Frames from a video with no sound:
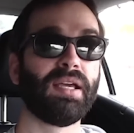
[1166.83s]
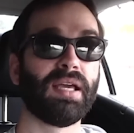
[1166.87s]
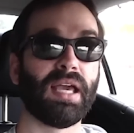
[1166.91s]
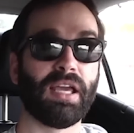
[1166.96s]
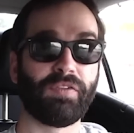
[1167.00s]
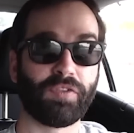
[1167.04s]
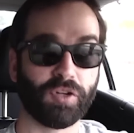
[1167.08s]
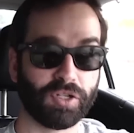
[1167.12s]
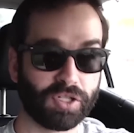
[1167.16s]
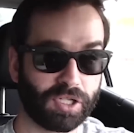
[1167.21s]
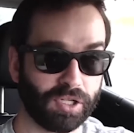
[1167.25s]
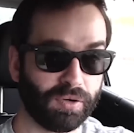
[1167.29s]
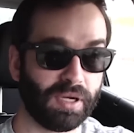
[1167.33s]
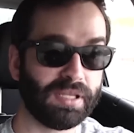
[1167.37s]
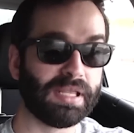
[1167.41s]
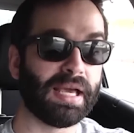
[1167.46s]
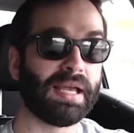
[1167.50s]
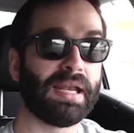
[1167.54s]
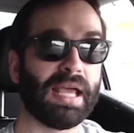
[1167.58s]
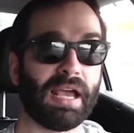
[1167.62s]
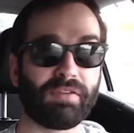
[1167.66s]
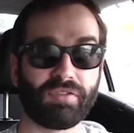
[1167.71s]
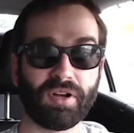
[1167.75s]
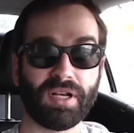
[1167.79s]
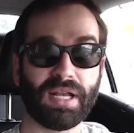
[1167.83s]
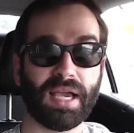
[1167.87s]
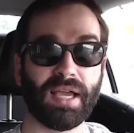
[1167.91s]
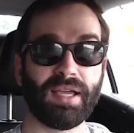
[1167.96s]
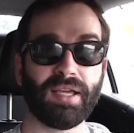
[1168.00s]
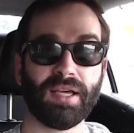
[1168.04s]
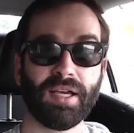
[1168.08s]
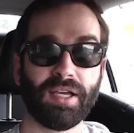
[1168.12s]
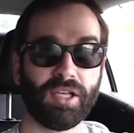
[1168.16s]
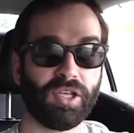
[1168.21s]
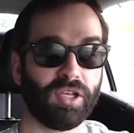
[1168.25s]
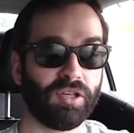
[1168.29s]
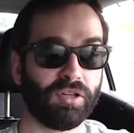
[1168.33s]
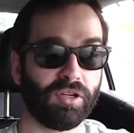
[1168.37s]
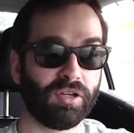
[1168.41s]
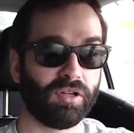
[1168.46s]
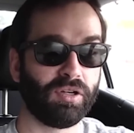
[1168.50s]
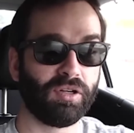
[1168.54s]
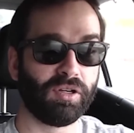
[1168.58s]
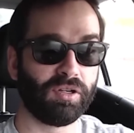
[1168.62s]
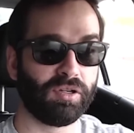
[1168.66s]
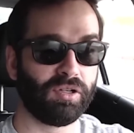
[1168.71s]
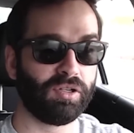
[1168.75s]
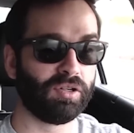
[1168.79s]
If you're doing that every day, you,
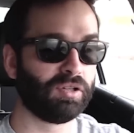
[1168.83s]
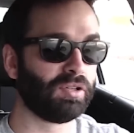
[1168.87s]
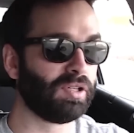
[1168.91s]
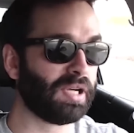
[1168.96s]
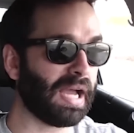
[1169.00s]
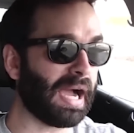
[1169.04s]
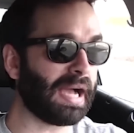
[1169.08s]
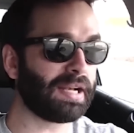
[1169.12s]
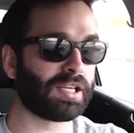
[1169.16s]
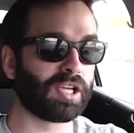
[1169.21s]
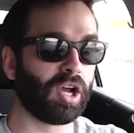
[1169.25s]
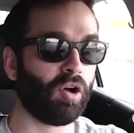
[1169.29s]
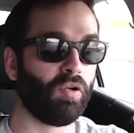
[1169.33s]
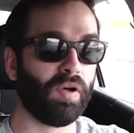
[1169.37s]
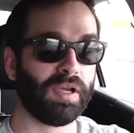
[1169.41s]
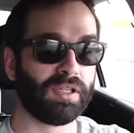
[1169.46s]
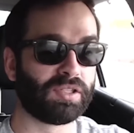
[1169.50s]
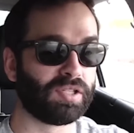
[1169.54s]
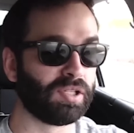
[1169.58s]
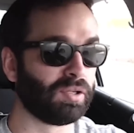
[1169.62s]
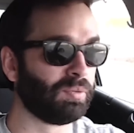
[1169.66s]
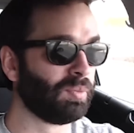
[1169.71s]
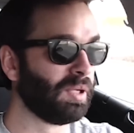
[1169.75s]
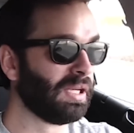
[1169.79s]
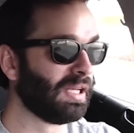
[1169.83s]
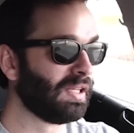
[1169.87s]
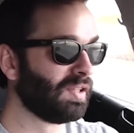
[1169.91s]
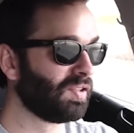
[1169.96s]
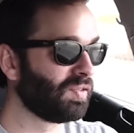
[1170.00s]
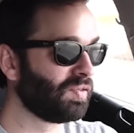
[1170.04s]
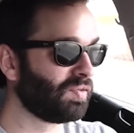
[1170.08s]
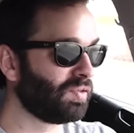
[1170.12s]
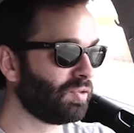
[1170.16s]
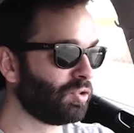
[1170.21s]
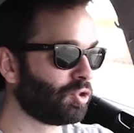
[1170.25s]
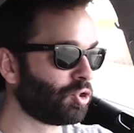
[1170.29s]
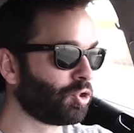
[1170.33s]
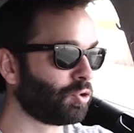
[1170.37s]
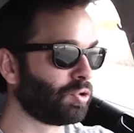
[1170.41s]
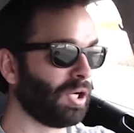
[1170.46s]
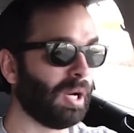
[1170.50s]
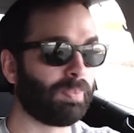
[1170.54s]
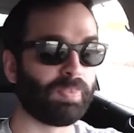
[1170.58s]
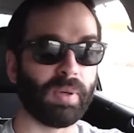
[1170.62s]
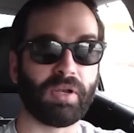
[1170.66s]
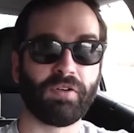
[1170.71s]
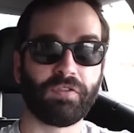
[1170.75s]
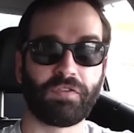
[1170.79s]
you, you're not going to
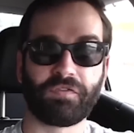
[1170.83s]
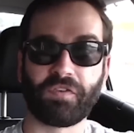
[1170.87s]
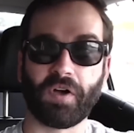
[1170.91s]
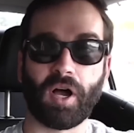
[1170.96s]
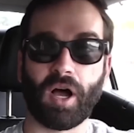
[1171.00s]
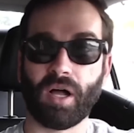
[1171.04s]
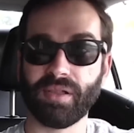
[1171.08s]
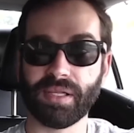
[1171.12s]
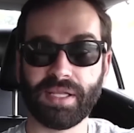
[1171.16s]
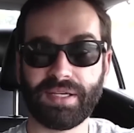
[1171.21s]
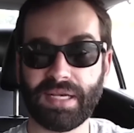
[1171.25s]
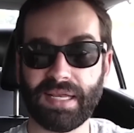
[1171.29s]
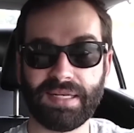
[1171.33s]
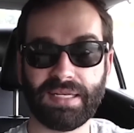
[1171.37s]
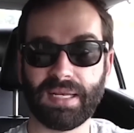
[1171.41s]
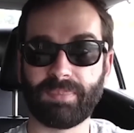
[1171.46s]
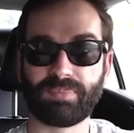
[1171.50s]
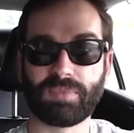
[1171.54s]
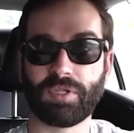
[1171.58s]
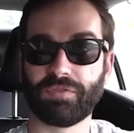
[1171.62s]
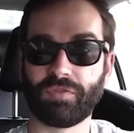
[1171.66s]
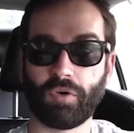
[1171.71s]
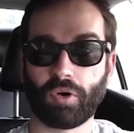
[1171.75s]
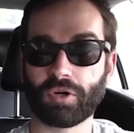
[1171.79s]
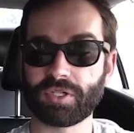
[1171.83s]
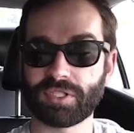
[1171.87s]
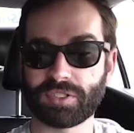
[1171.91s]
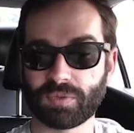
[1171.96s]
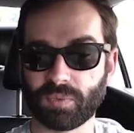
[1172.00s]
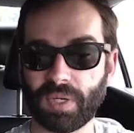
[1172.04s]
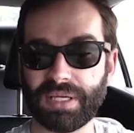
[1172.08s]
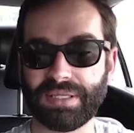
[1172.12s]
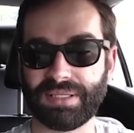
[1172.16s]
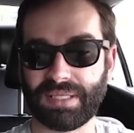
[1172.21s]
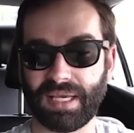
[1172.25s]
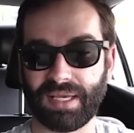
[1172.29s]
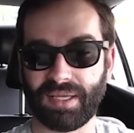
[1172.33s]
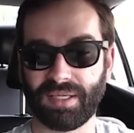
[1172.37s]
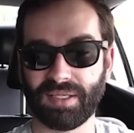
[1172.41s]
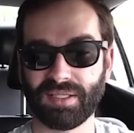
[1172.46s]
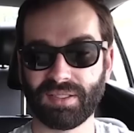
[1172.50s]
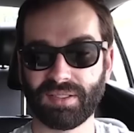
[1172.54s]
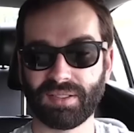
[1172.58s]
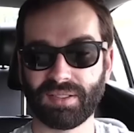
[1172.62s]
trip and fall and end up divorced one day.